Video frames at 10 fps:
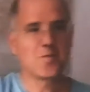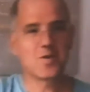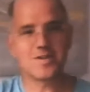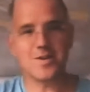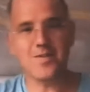
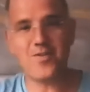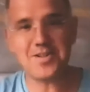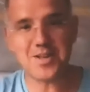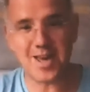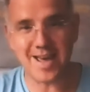So if this
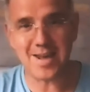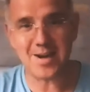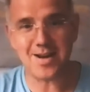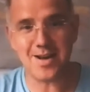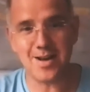cake,
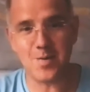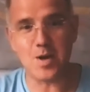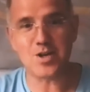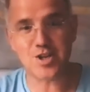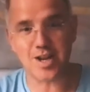
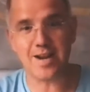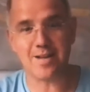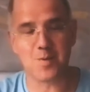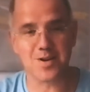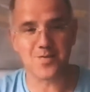which Jane has
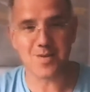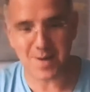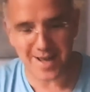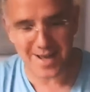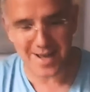wonderfully
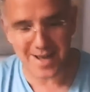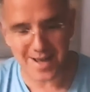baked,